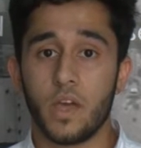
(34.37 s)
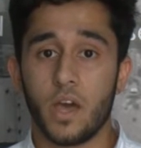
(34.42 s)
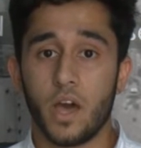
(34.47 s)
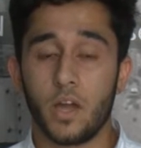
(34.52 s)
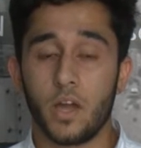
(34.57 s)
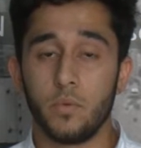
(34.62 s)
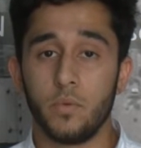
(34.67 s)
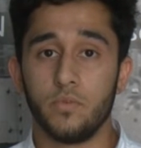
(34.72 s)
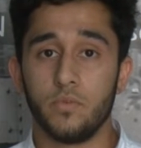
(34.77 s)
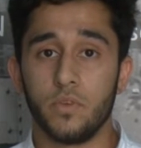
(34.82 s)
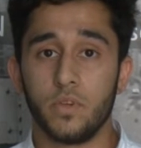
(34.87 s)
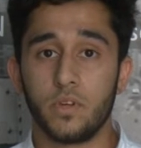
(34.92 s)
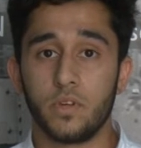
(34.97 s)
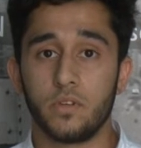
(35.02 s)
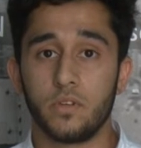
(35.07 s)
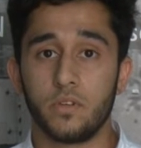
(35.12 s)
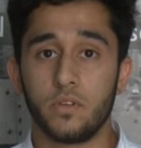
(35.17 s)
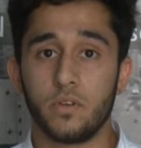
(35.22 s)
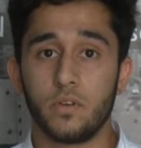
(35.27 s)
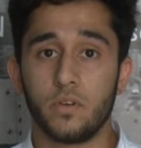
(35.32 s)
and we've
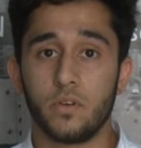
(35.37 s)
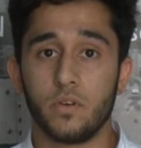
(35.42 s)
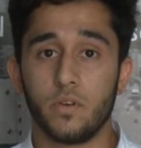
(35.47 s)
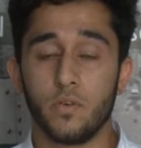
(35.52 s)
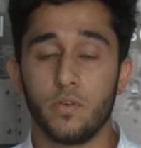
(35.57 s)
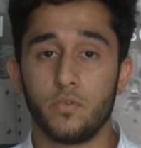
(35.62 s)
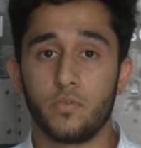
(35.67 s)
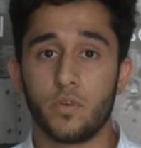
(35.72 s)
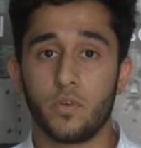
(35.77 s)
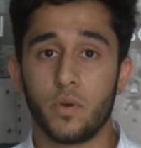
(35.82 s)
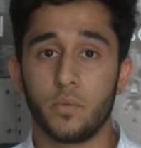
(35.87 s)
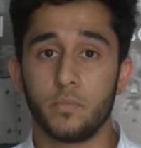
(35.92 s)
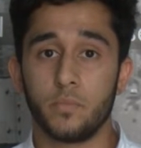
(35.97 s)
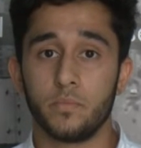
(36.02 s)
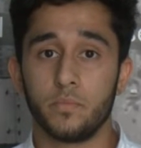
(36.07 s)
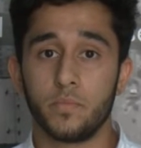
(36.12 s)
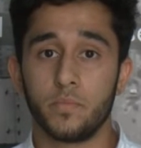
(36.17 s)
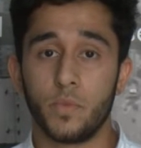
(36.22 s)
learned from